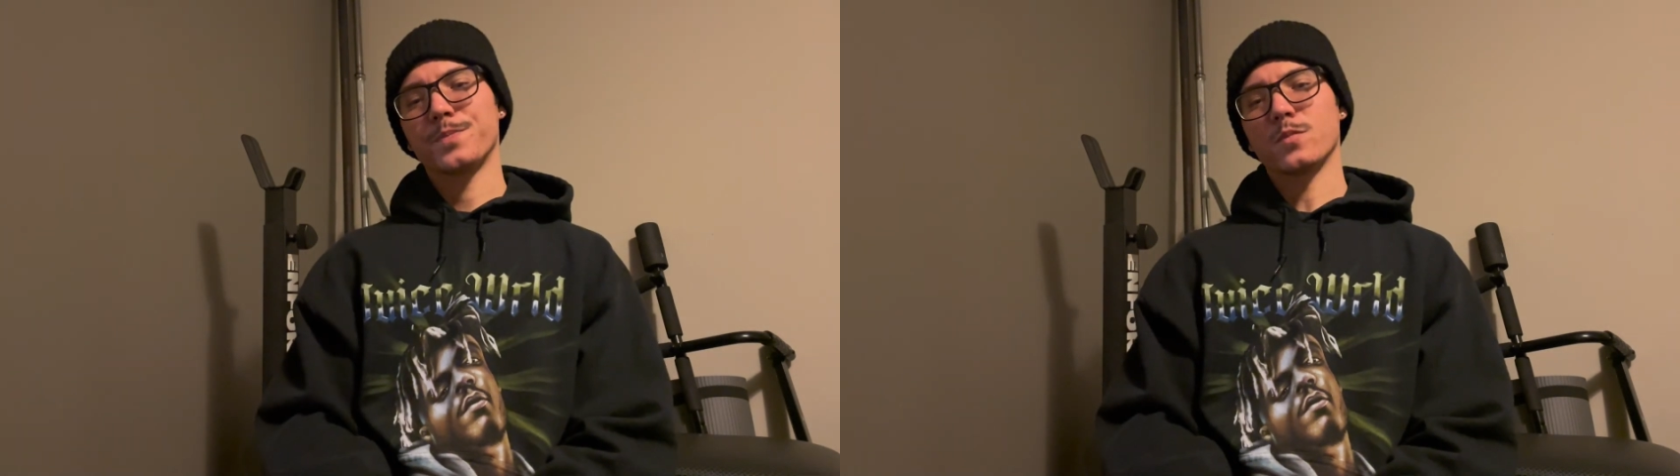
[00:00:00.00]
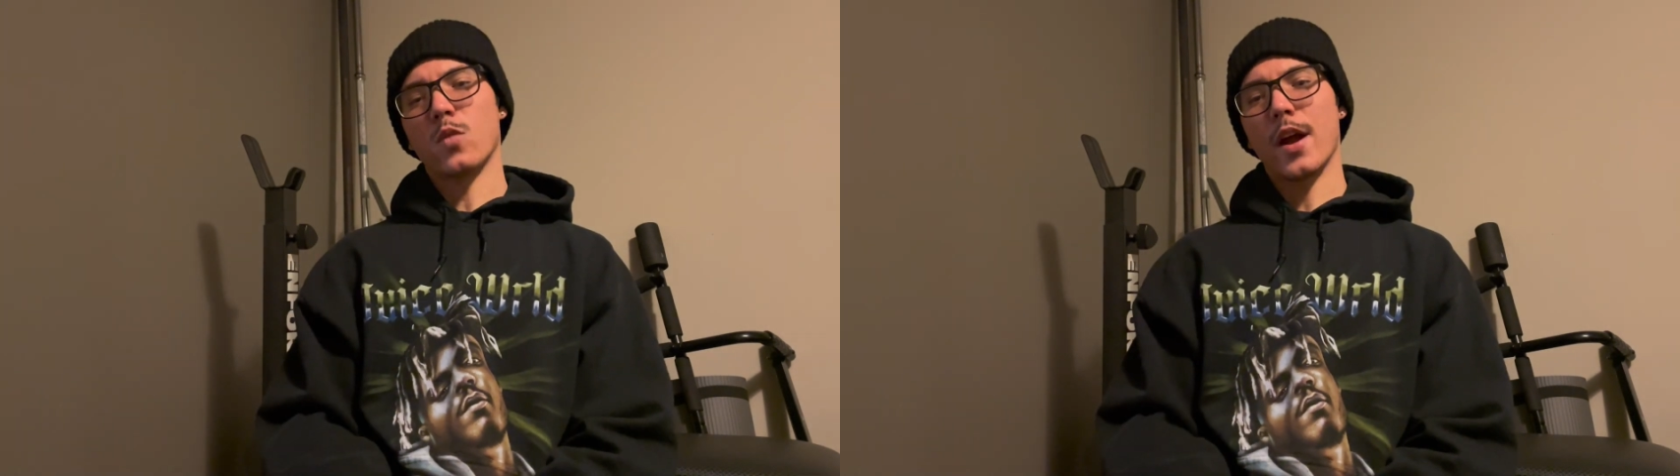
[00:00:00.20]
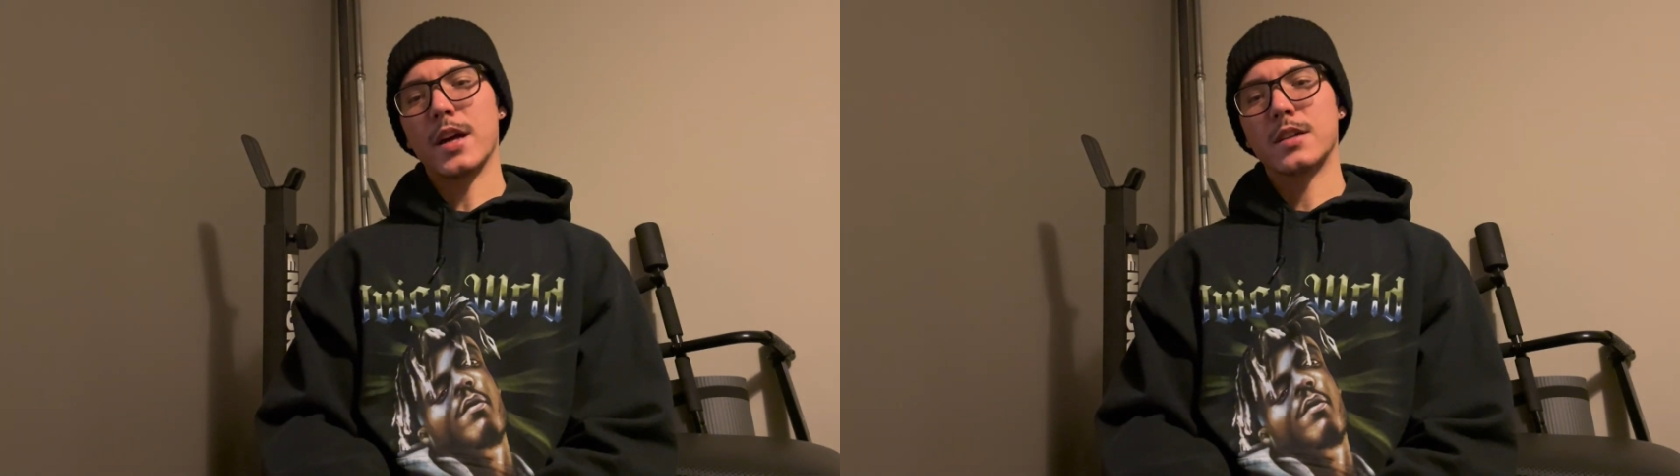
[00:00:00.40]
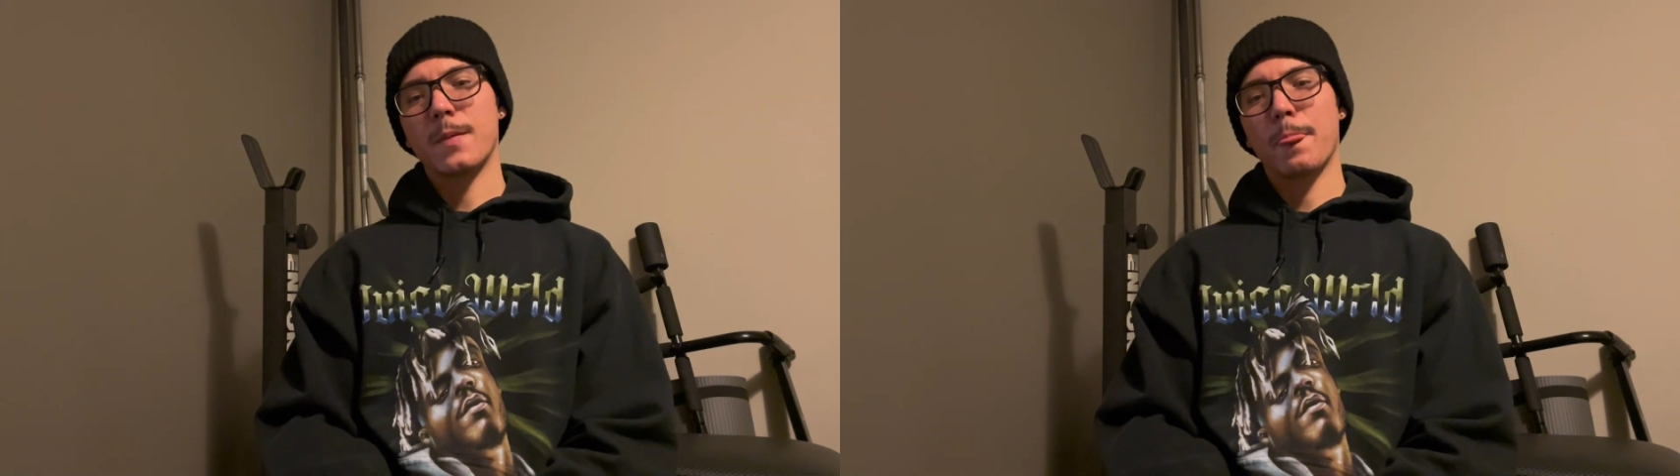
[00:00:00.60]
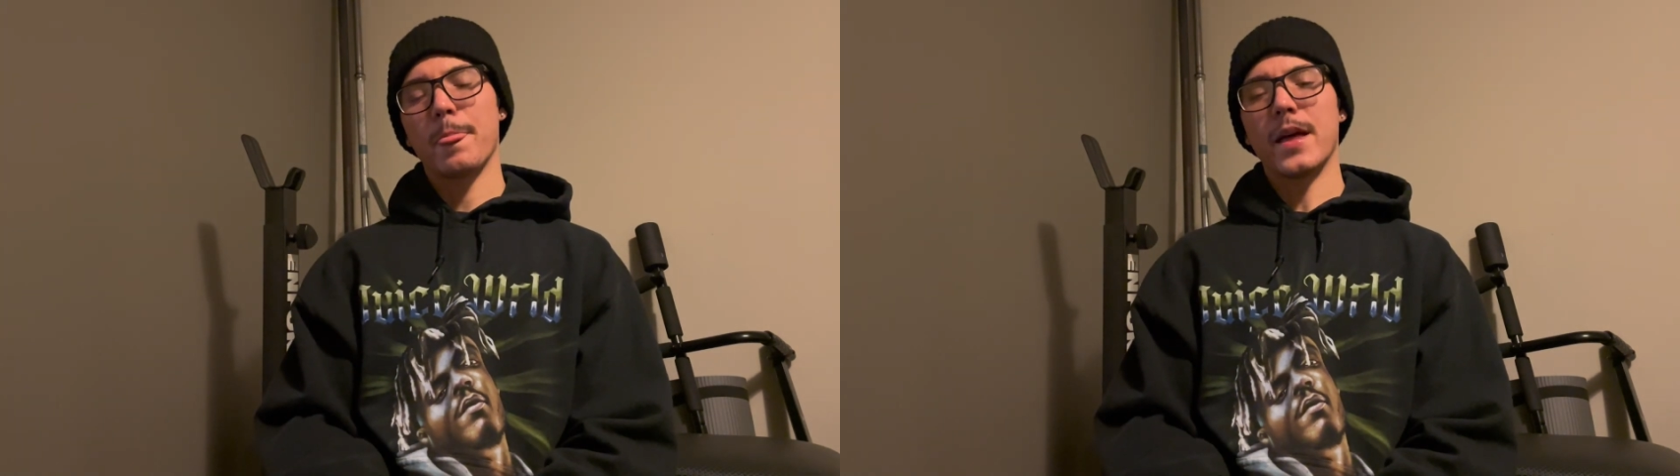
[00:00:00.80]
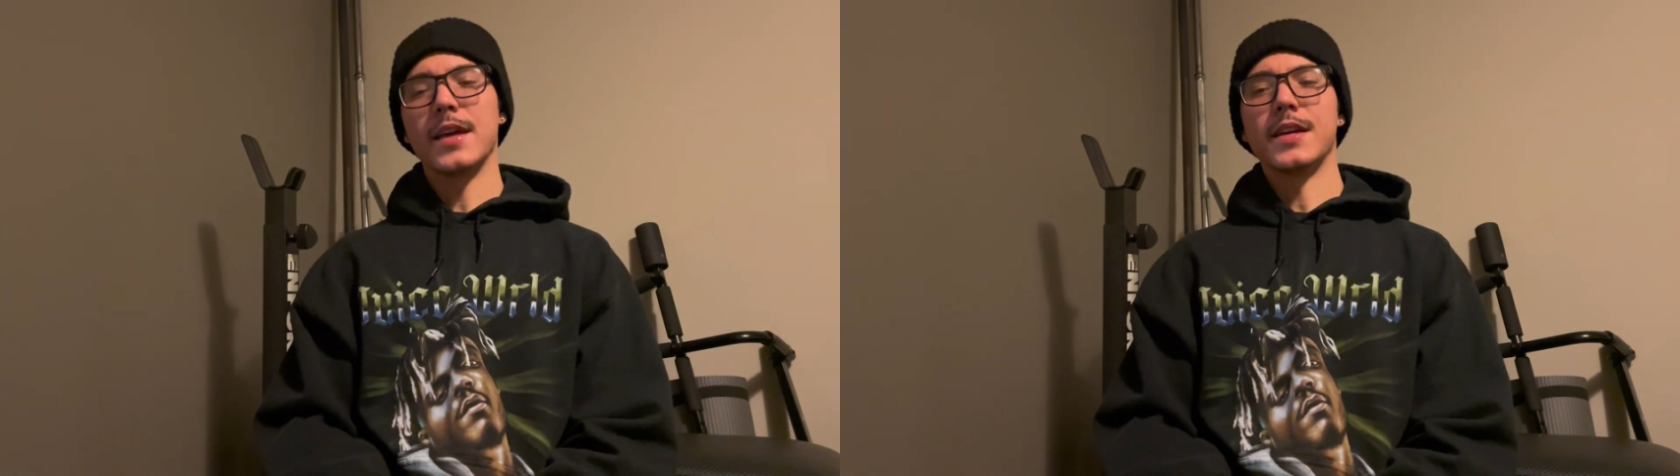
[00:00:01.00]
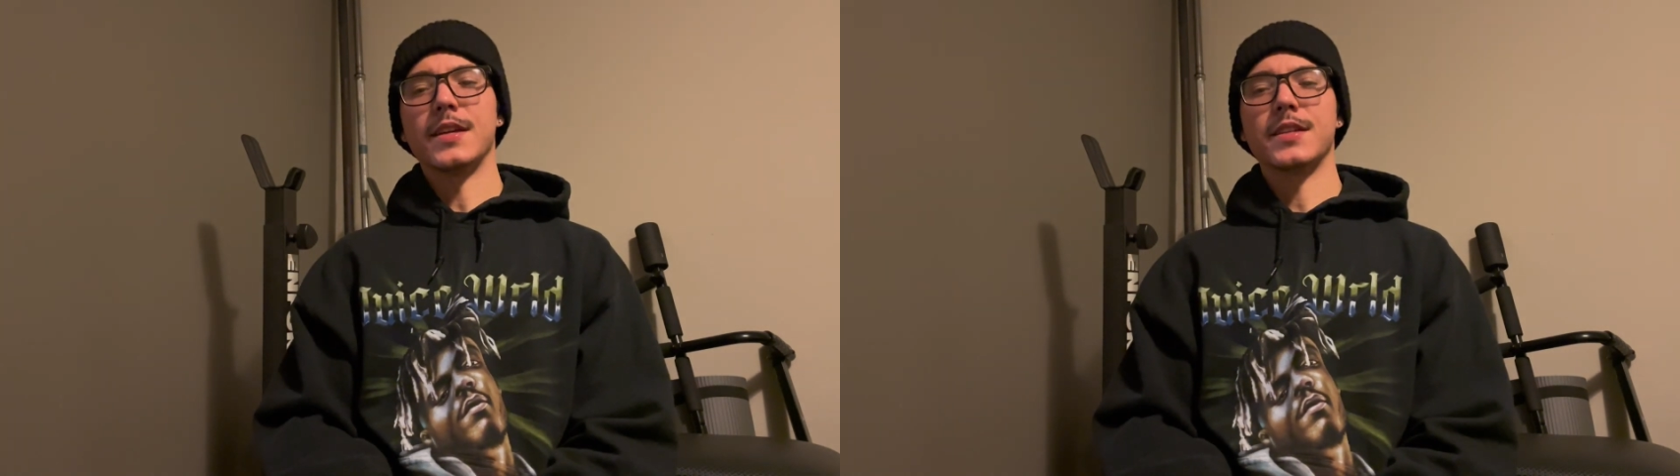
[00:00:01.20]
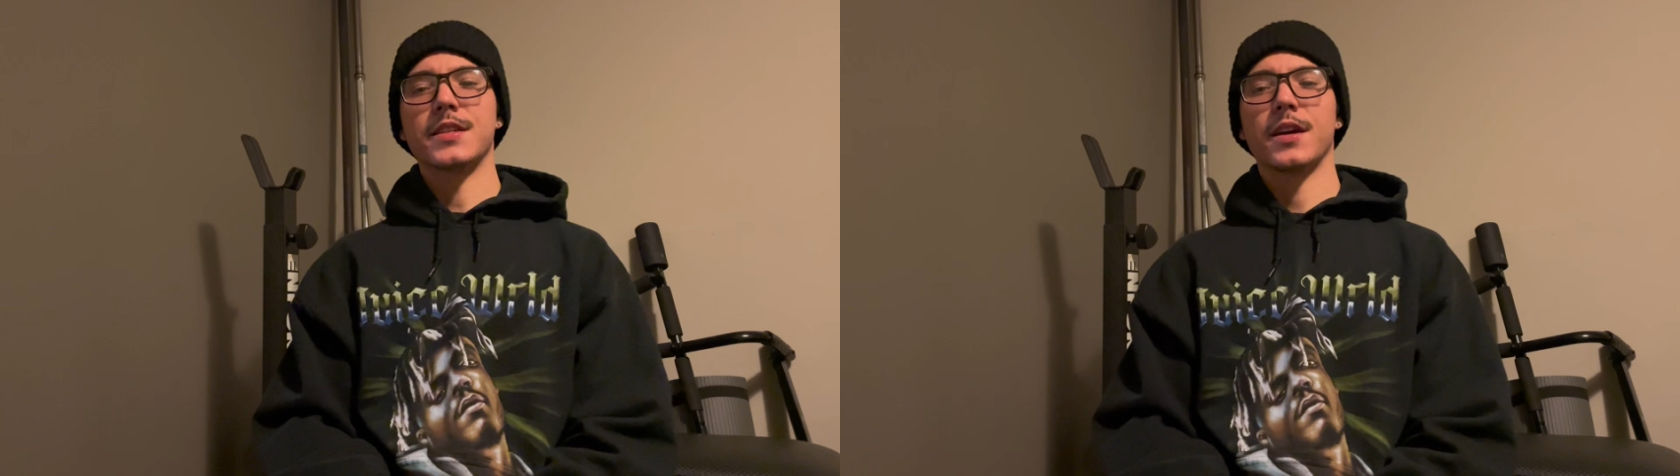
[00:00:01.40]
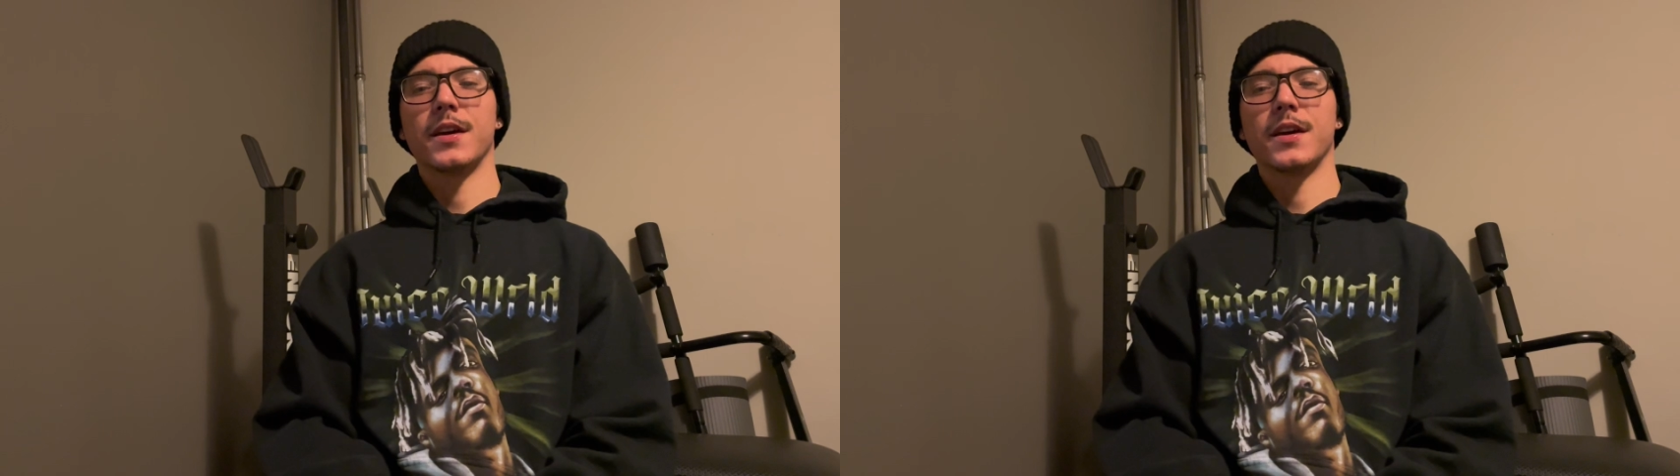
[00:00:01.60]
right, is